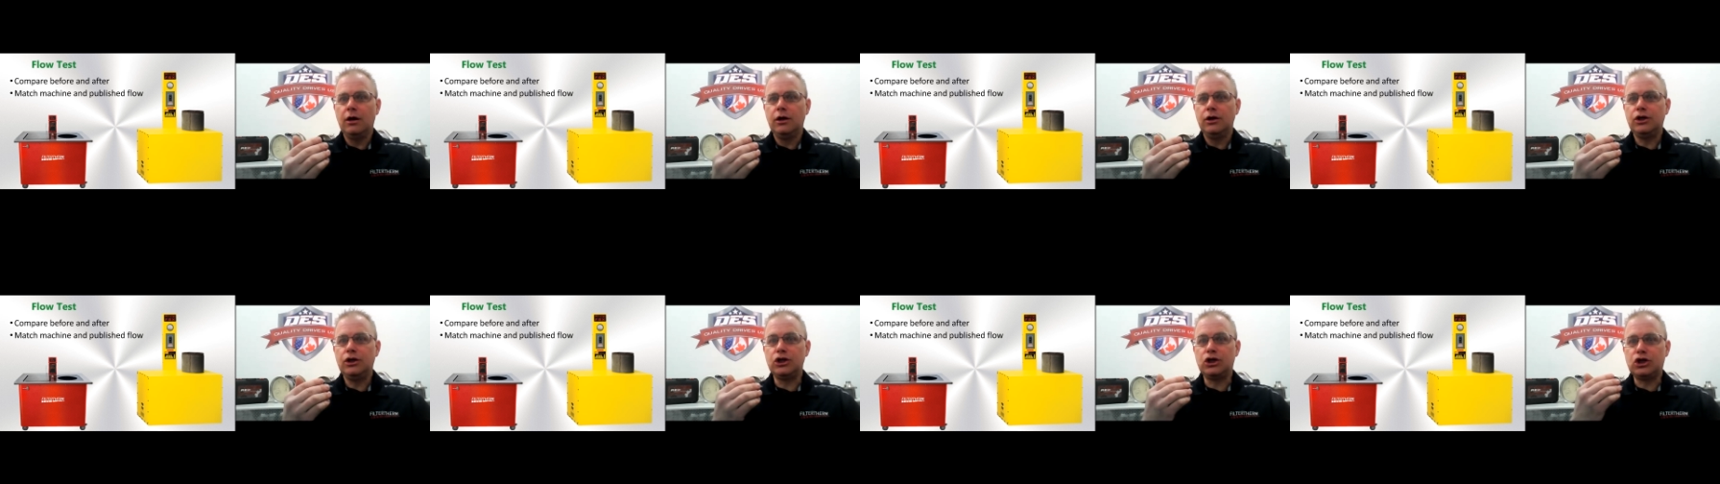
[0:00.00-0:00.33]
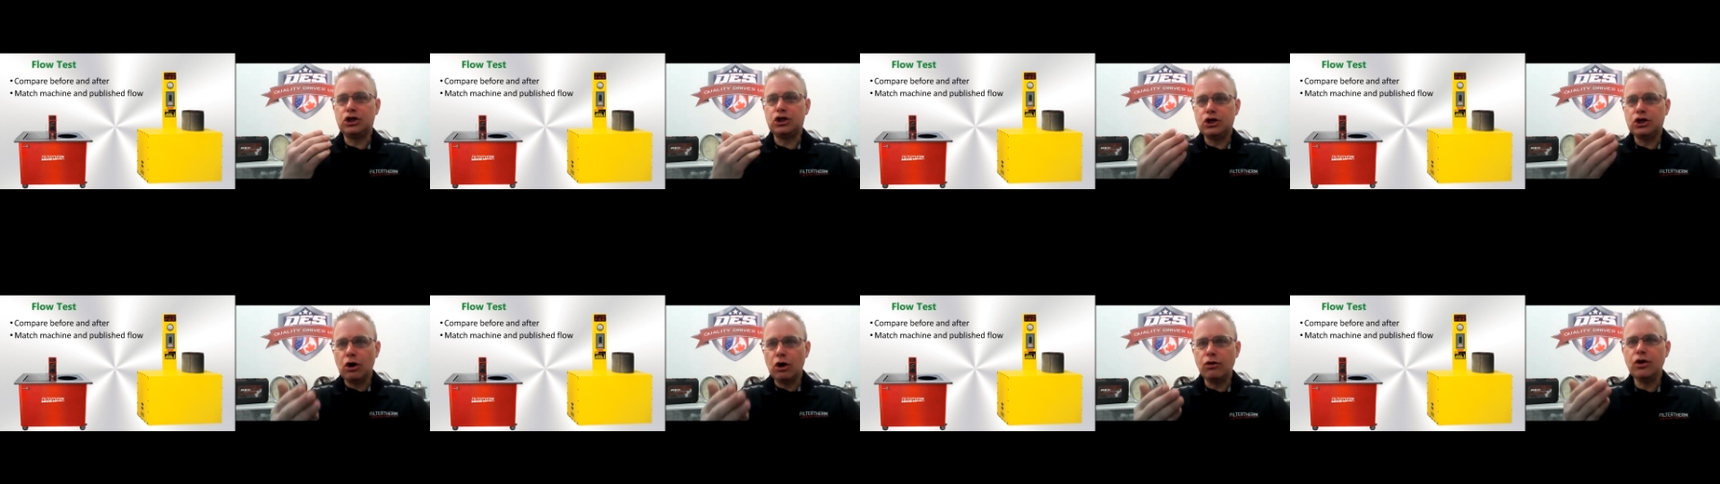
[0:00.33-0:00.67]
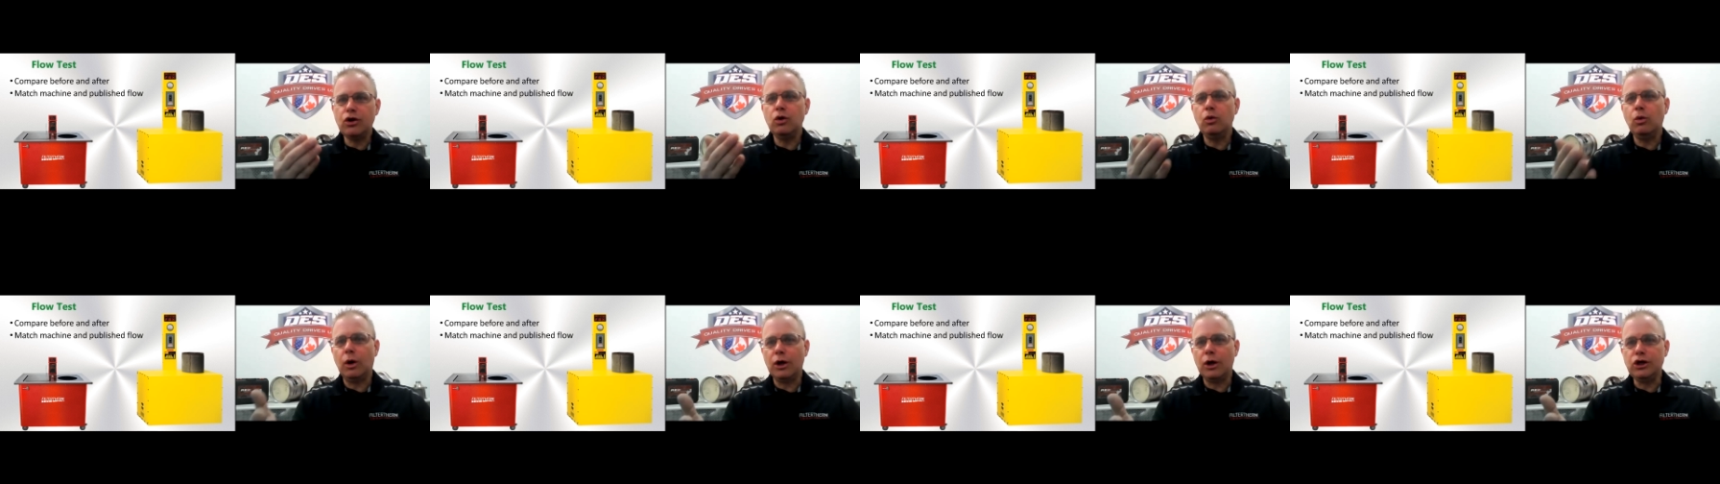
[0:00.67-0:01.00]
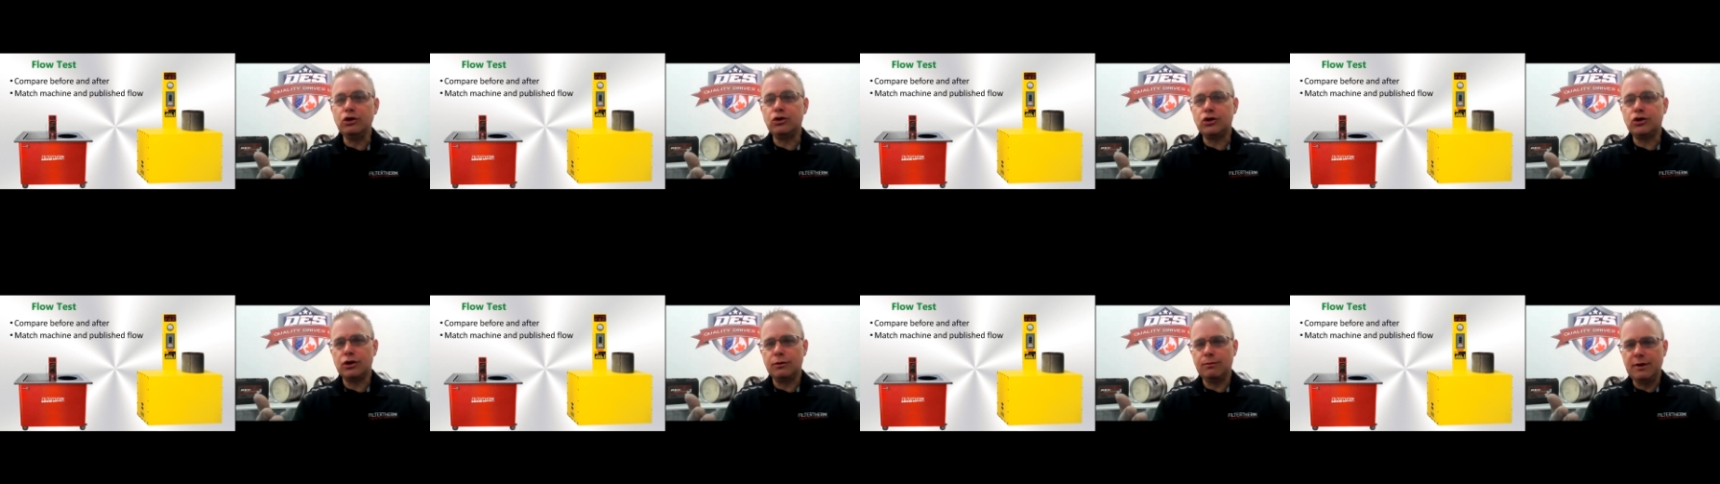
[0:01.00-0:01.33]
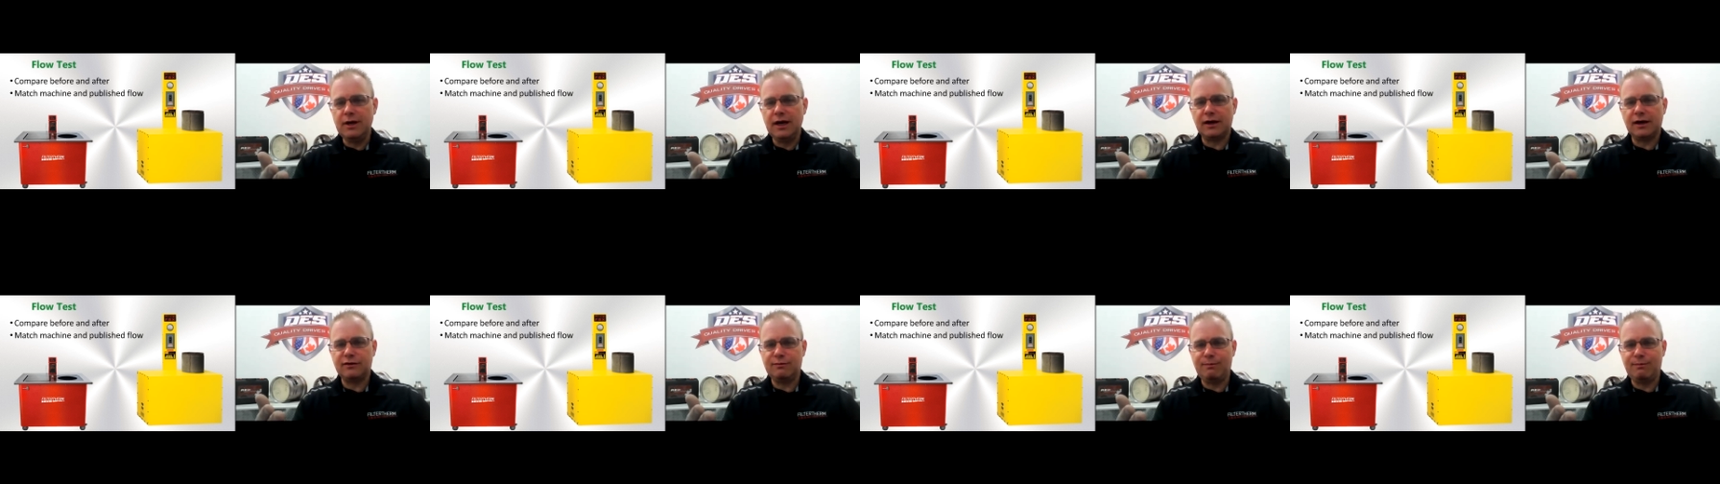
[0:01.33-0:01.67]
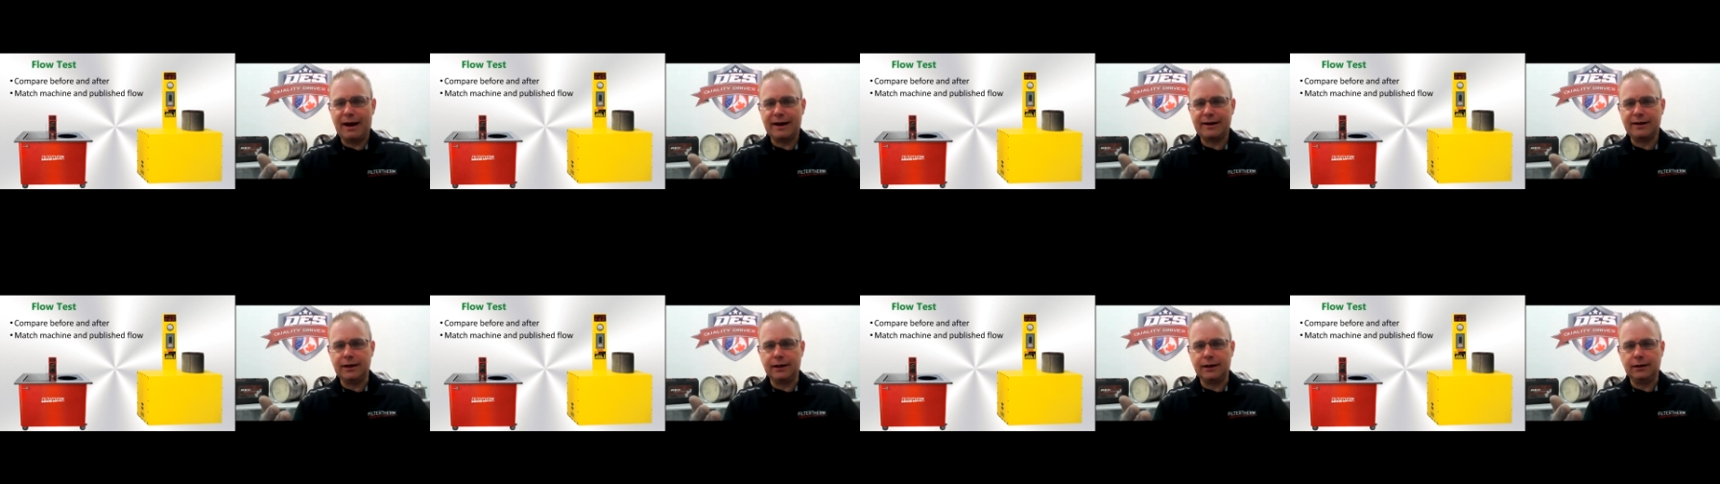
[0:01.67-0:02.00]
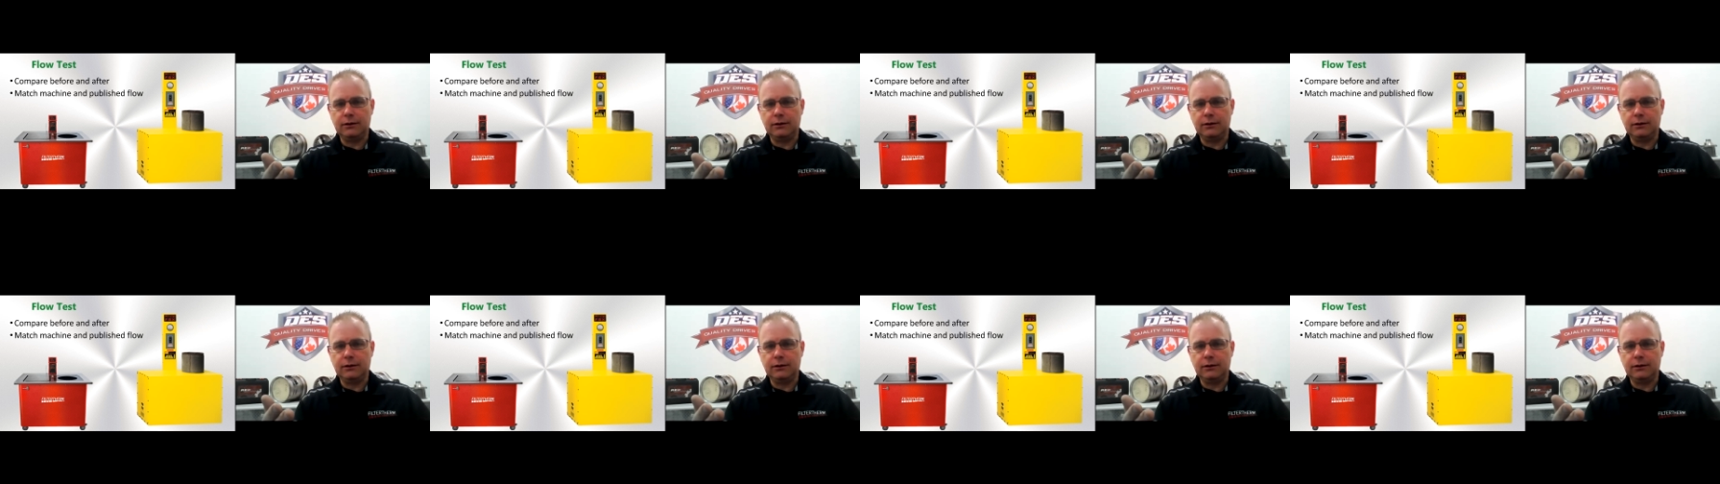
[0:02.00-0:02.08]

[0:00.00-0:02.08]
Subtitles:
to show you what you should be expecting.